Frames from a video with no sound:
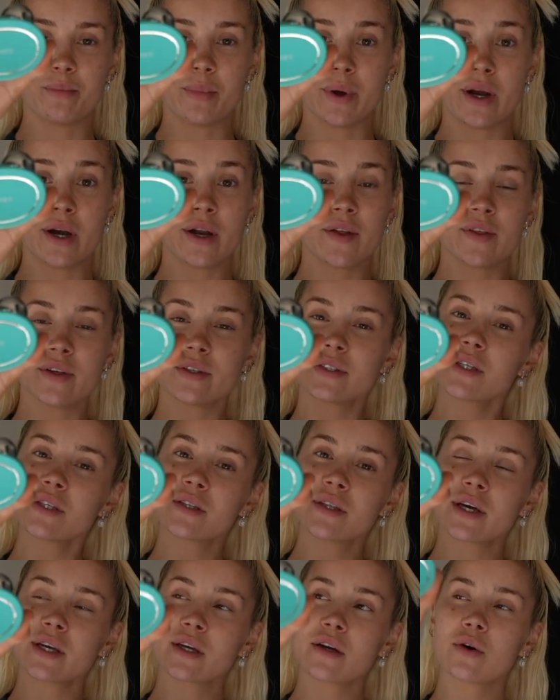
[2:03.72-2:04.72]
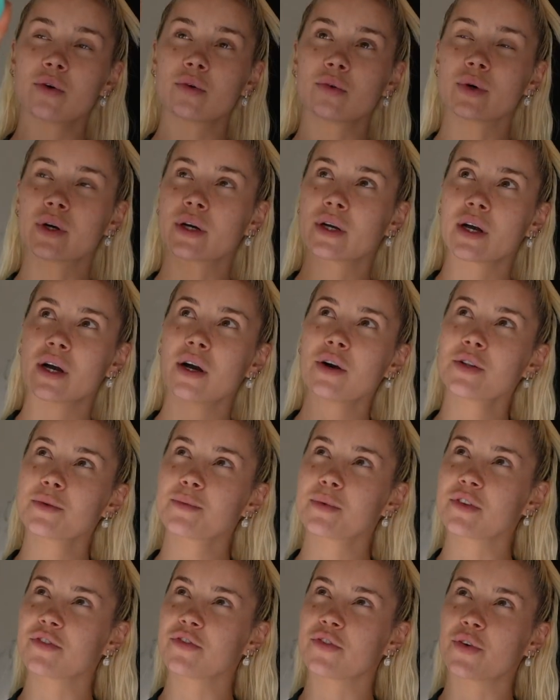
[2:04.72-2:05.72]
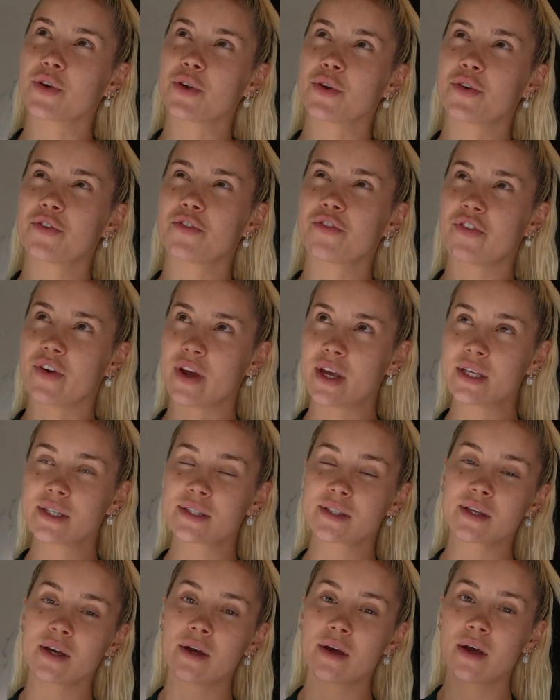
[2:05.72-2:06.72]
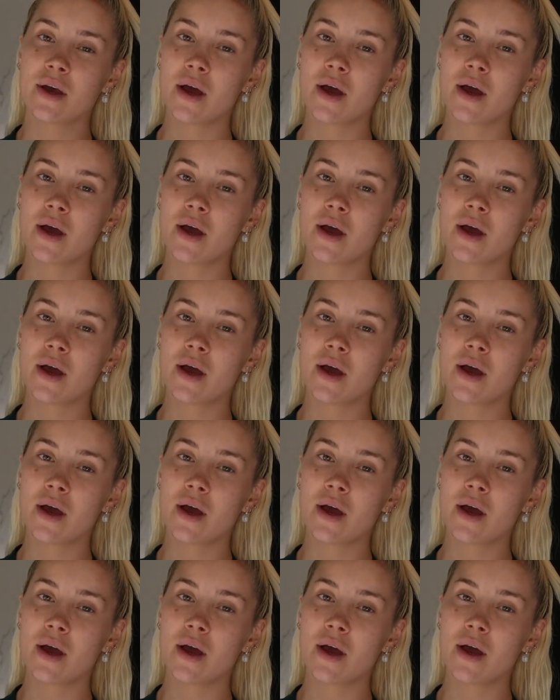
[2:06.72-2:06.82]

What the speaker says: Bear. This is like a workout, but for your face.